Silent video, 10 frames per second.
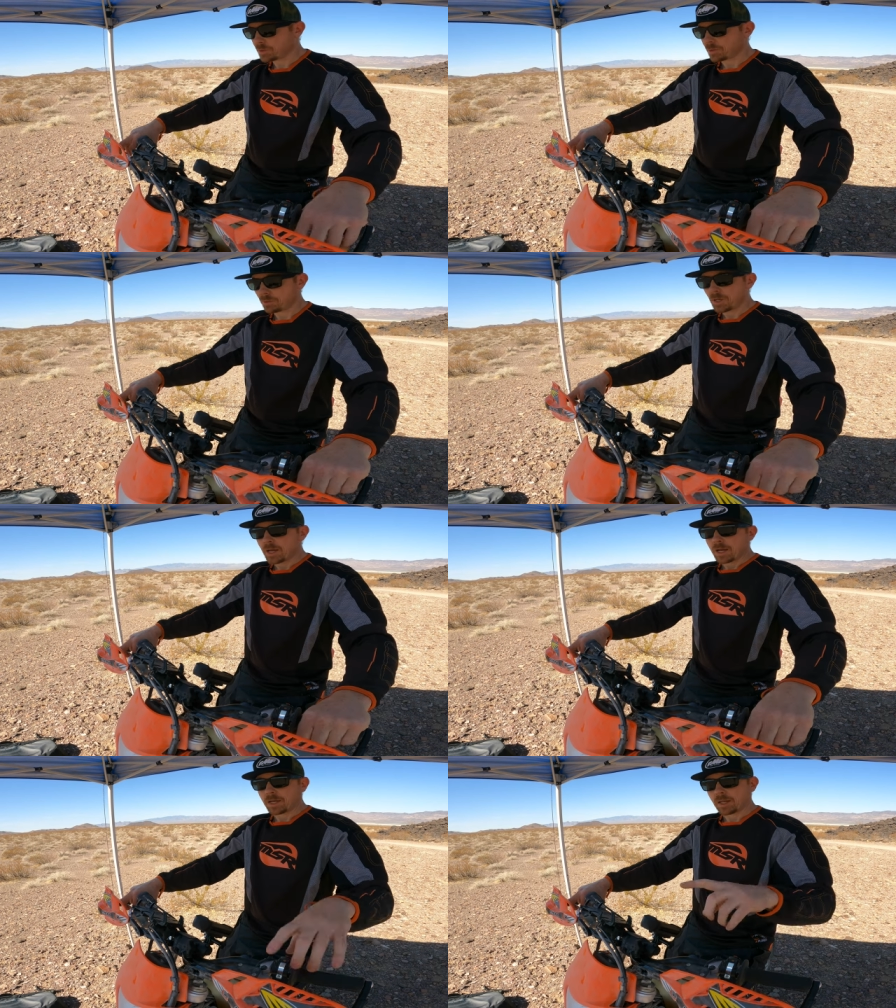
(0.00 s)
So
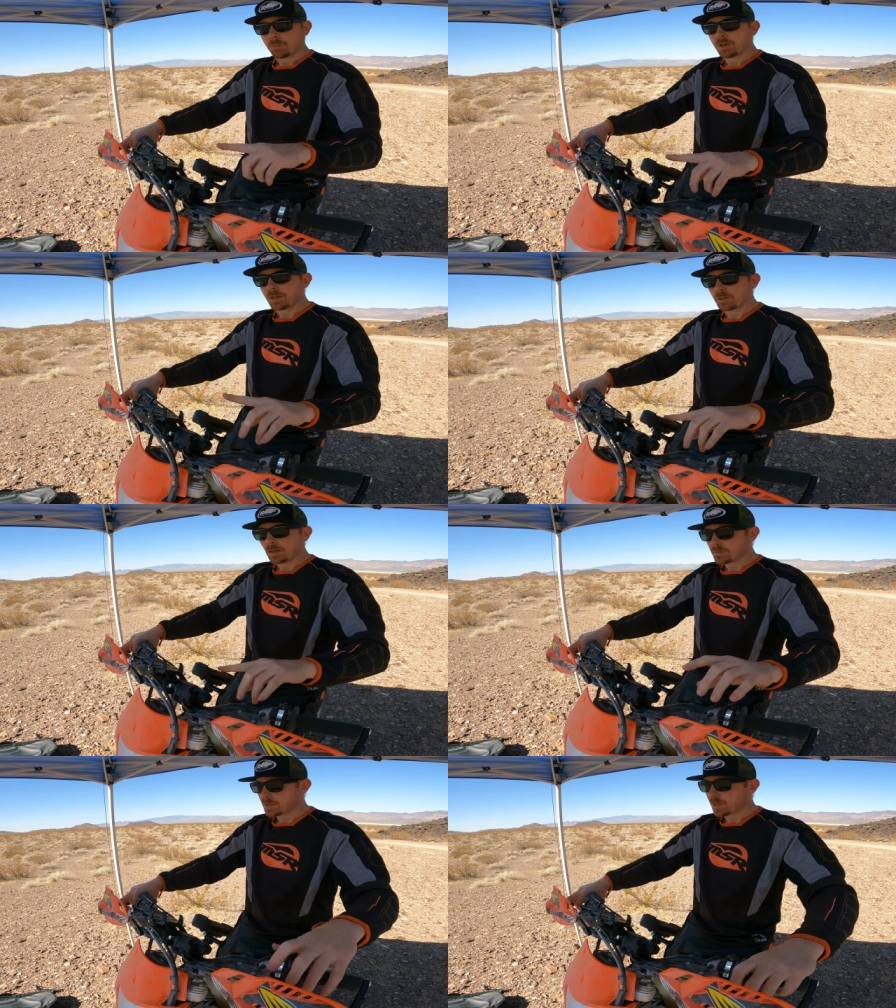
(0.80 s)
I keep it on the
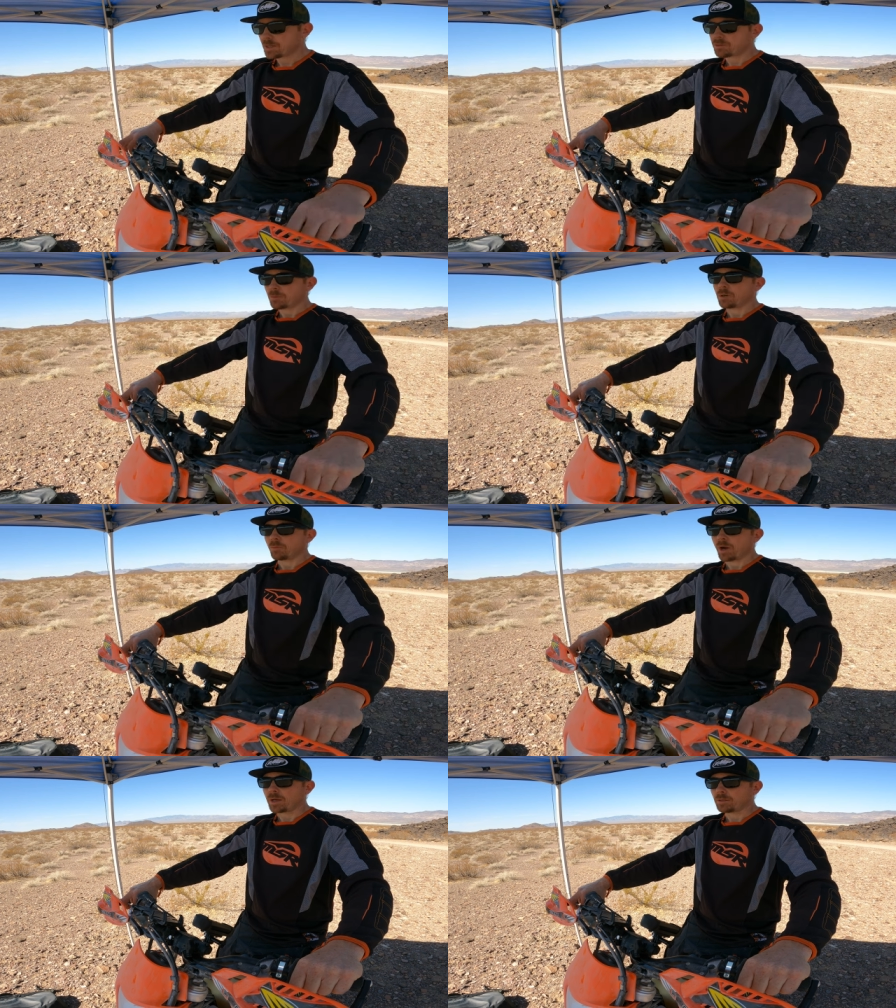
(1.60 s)
left side. So when
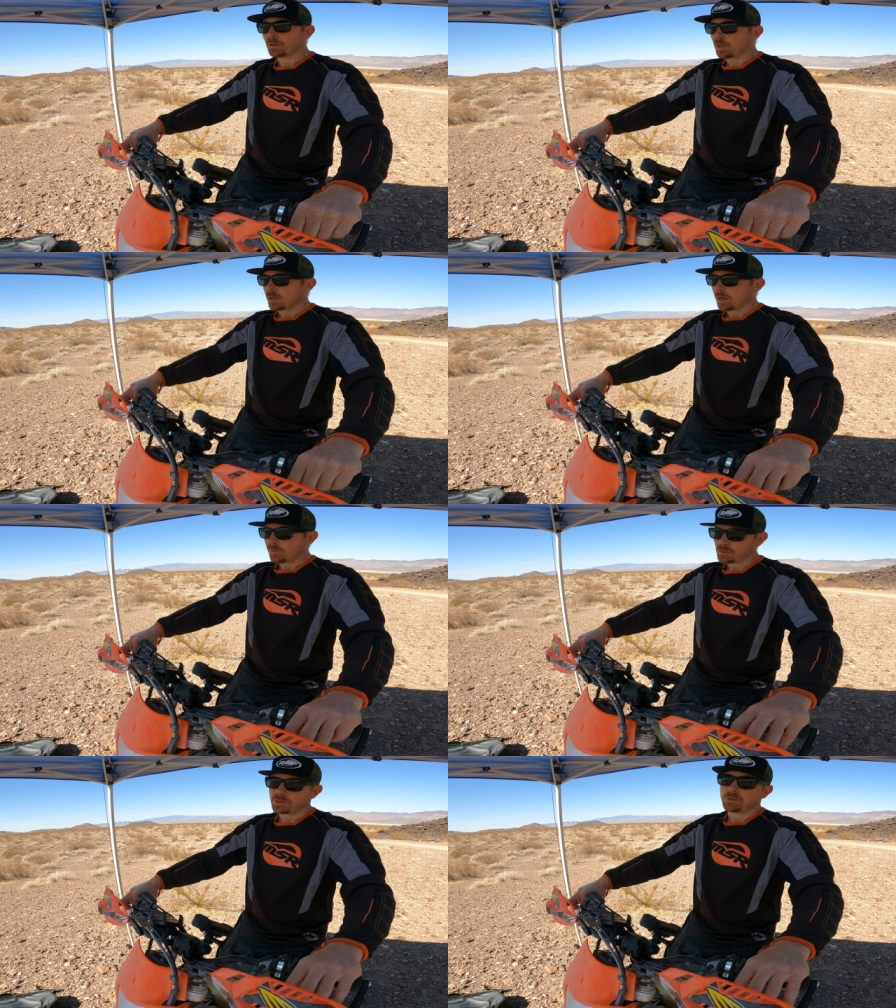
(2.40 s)
I'm riding,
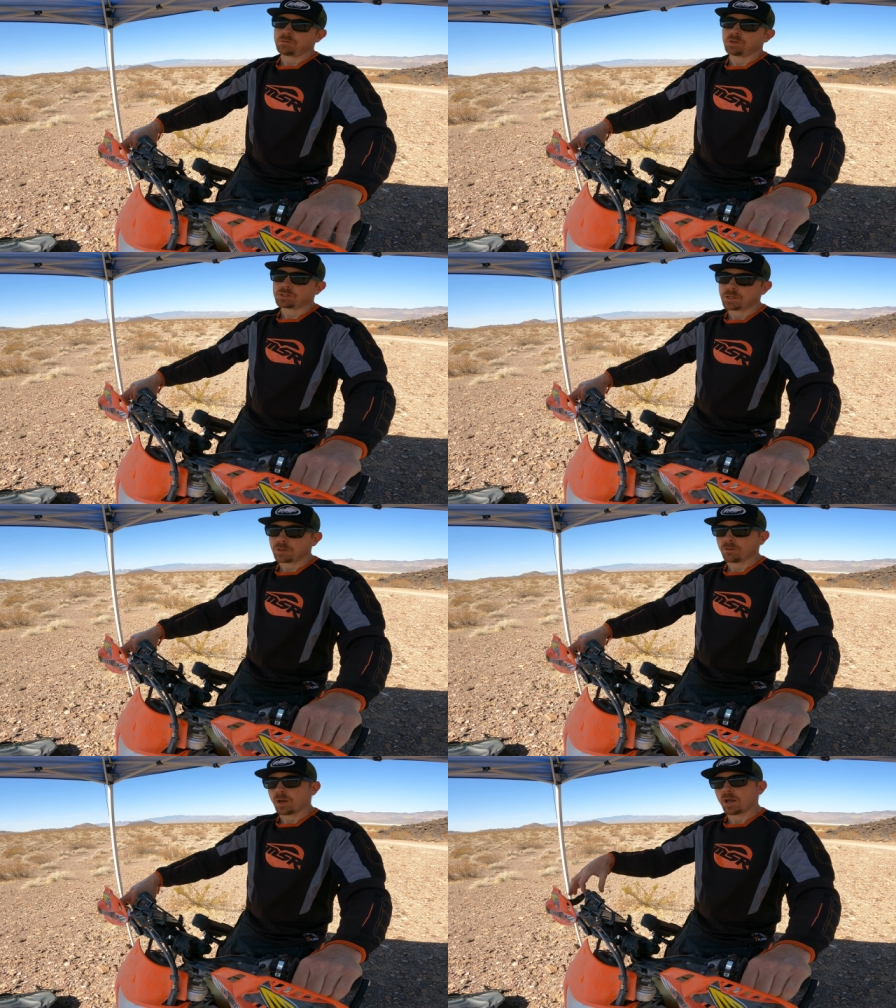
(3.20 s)
obviously you don't want to
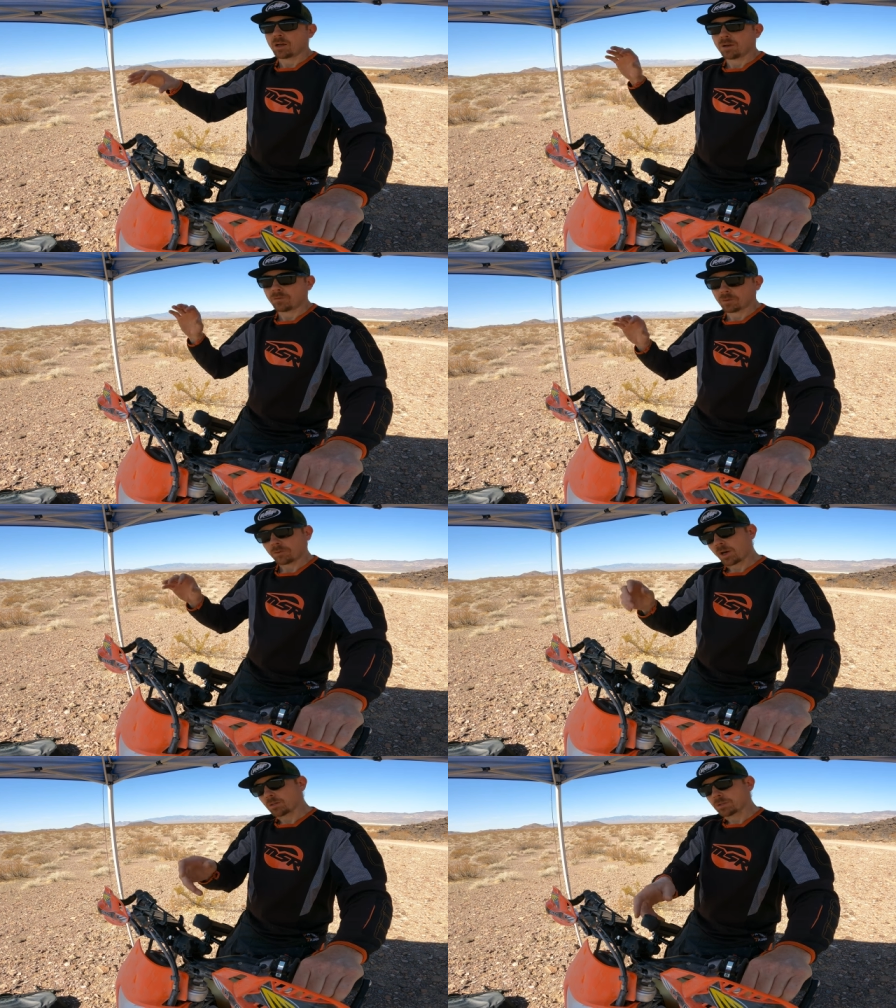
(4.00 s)
take your hand off your
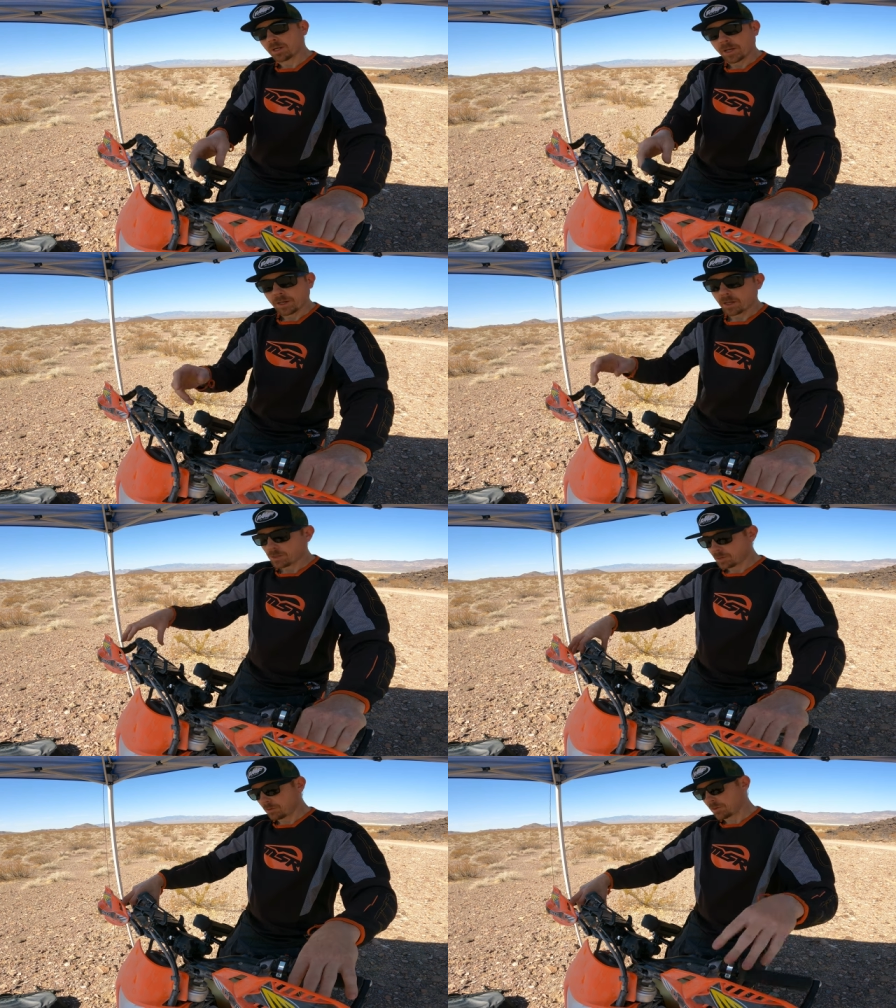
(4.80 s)
throttle side.
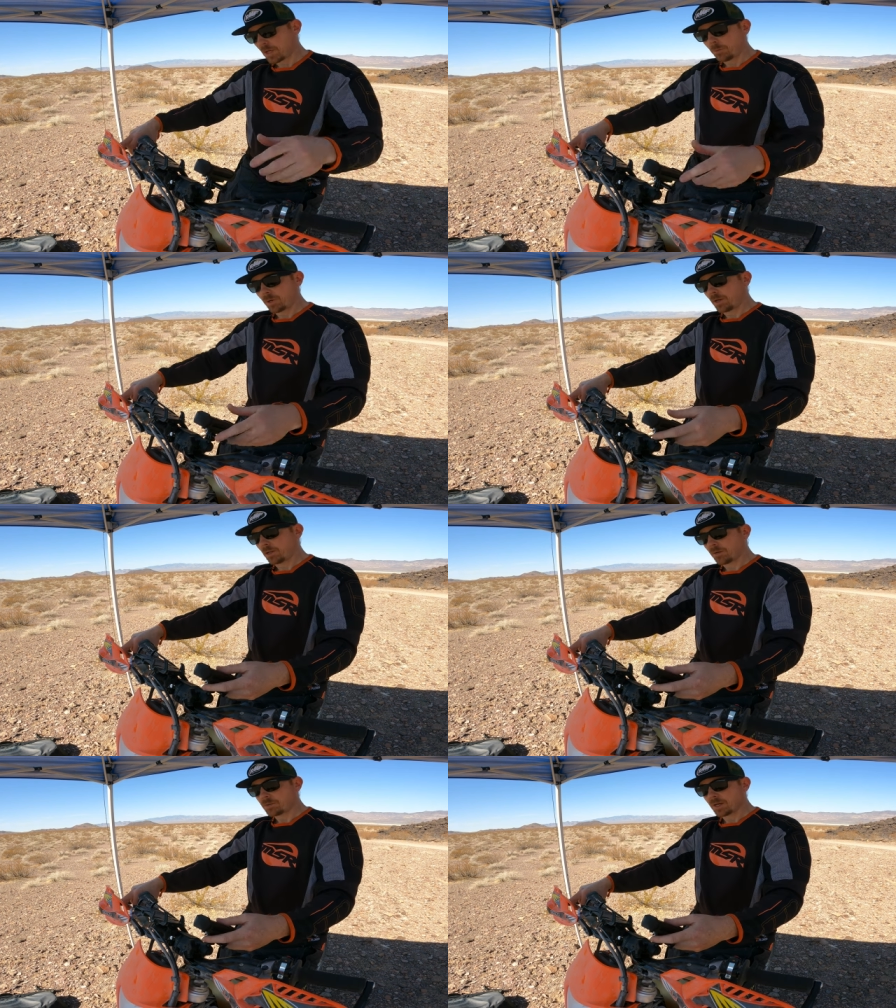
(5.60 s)
So keep it on
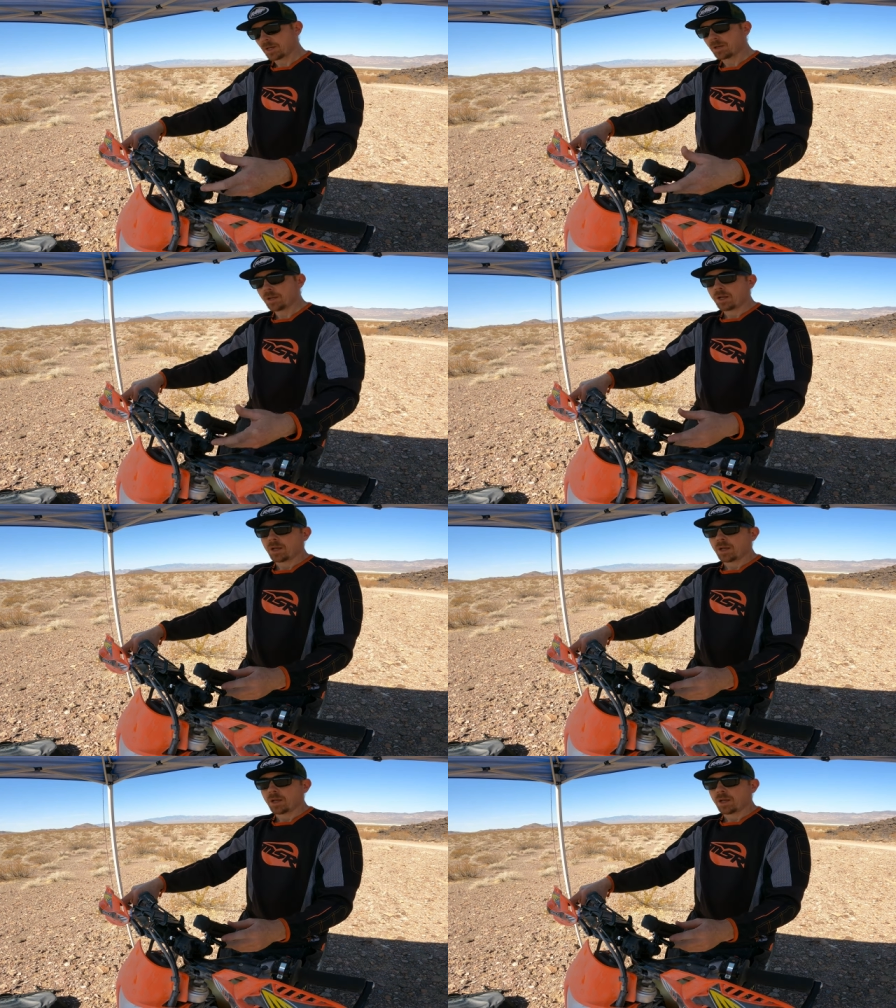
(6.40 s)
the left side